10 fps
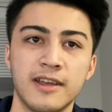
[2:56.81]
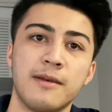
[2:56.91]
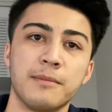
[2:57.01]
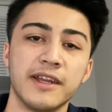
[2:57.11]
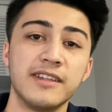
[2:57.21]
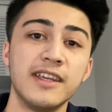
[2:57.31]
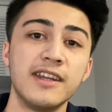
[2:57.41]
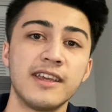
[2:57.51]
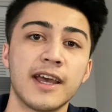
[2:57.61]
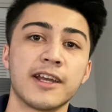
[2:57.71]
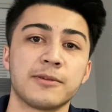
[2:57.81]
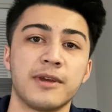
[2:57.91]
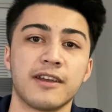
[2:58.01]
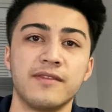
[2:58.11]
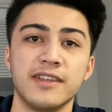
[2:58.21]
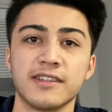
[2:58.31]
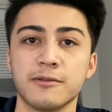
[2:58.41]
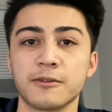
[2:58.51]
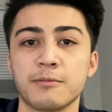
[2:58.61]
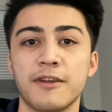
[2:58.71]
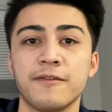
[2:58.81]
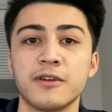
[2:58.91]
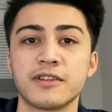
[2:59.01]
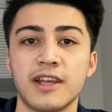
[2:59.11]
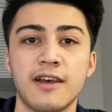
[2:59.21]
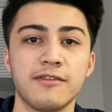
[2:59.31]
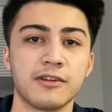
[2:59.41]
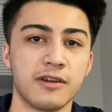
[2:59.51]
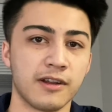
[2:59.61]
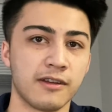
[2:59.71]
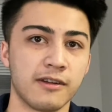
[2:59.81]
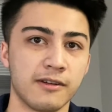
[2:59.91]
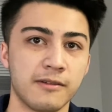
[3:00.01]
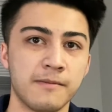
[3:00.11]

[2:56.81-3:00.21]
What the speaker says: My TD cashback Visa was my first ever credit card,